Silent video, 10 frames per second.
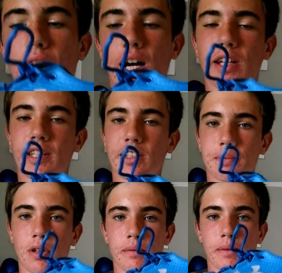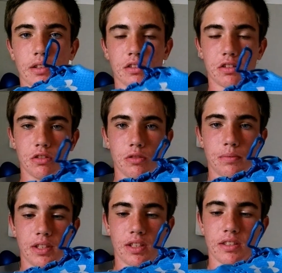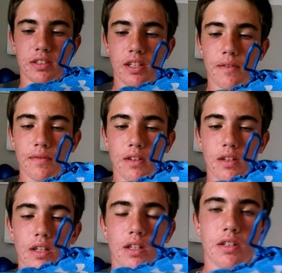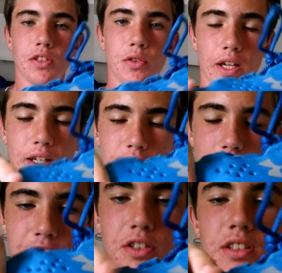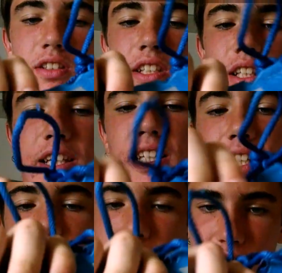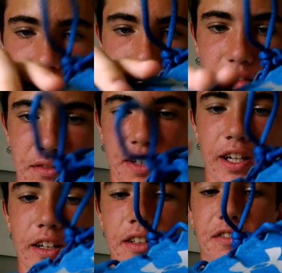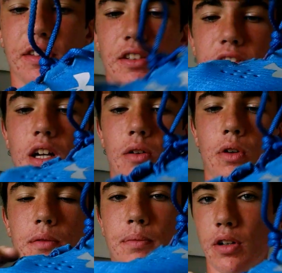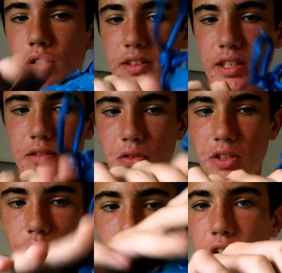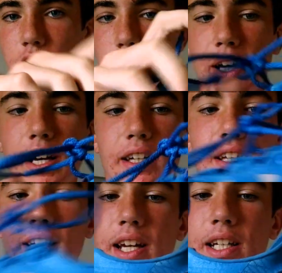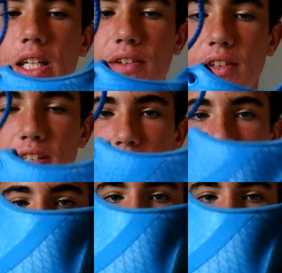I like this part about the shoe because as you can see, like, there's not one part of this that's really holding you back, and even this is